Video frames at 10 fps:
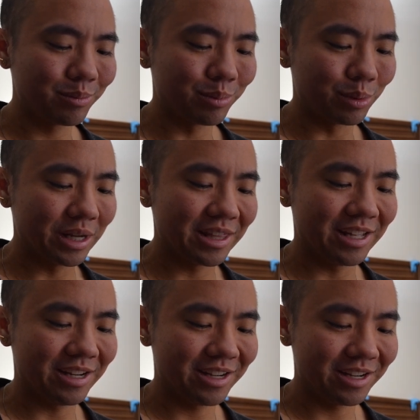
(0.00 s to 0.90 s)
breathe
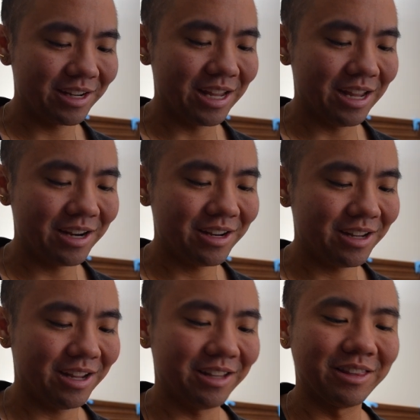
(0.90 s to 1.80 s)
it in
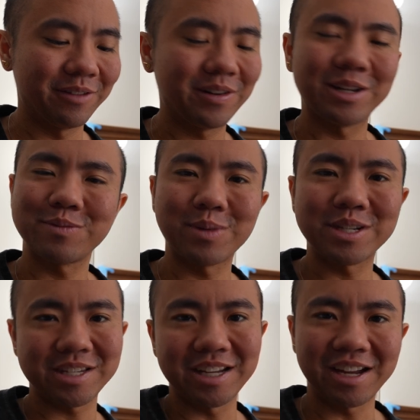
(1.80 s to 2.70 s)
and live it as much
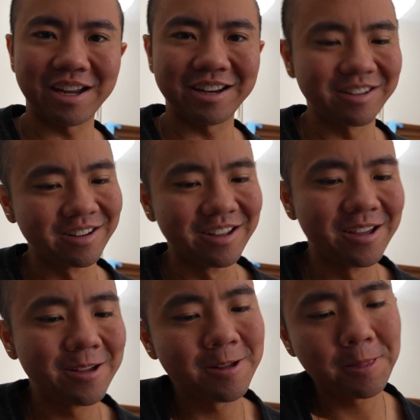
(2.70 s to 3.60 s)
as I can.
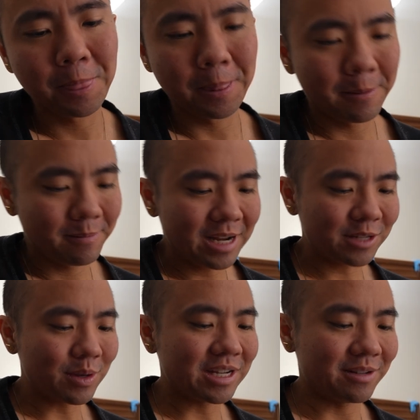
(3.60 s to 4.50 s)
Next
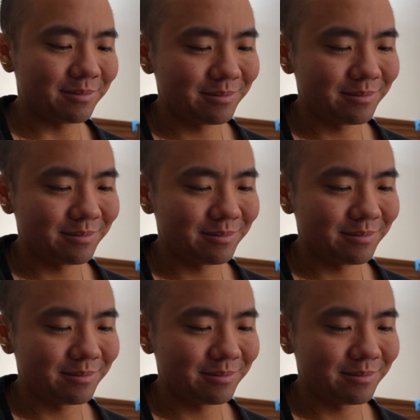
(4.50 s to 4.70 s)
question.